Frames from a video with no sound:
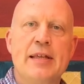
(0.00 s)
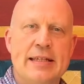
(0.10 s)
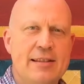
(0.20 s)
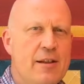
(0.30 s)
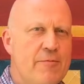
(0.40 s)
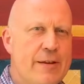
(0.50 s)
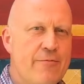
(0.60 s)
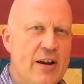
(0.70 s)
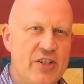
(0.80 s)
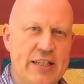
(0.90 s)
there's a lovely
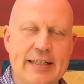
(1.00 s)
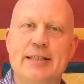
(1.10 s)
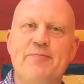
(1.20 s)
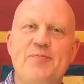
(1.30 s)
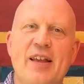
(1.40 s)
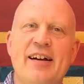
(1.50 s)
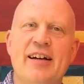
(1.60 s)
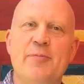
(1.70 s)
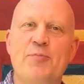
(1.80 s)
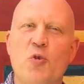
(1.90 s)
freshness,
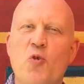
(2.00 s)
um,